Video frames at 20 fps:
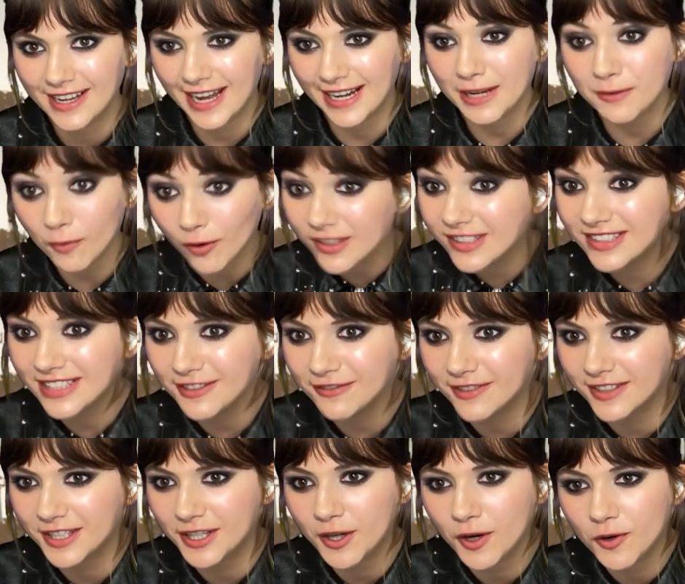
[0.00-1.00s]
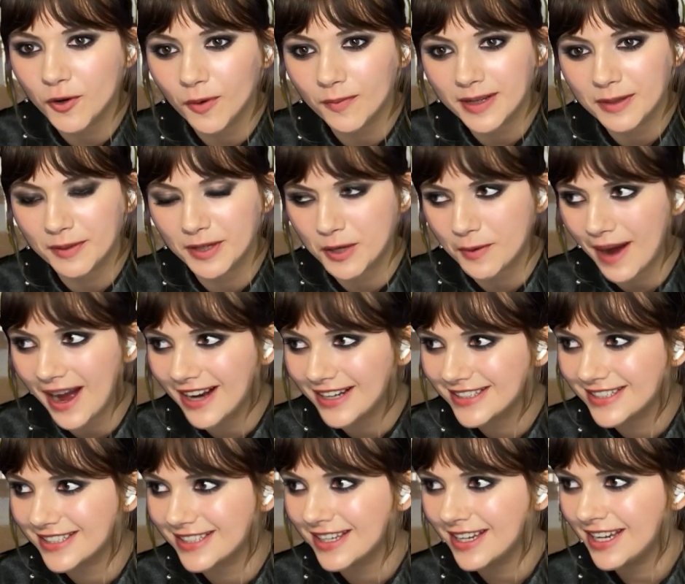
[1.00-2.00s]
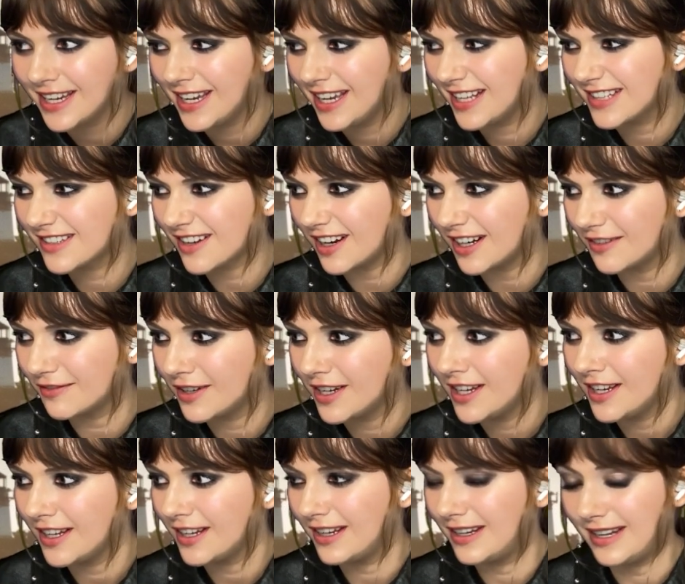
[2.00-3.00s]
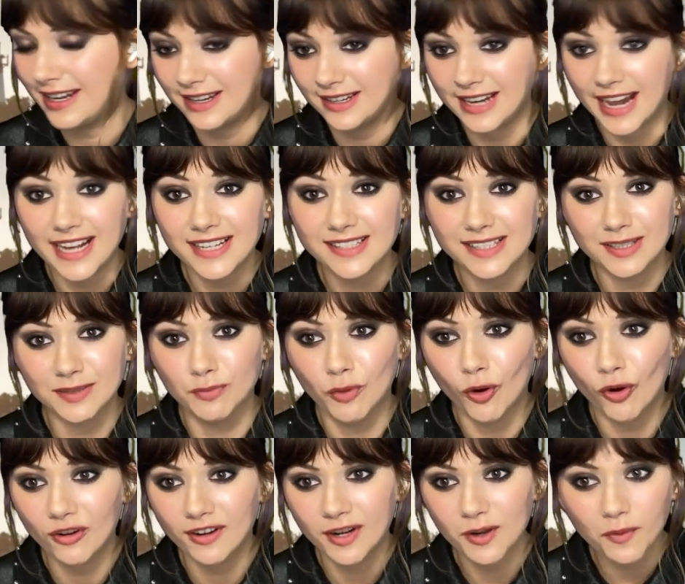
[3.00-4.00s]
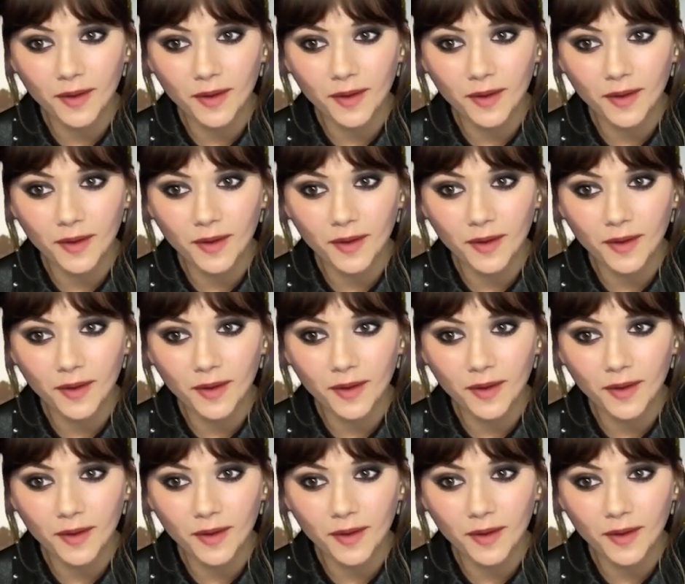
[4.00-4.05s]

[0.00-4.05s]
And it was different. You know, normally when you act, it, it's kind of less is more in a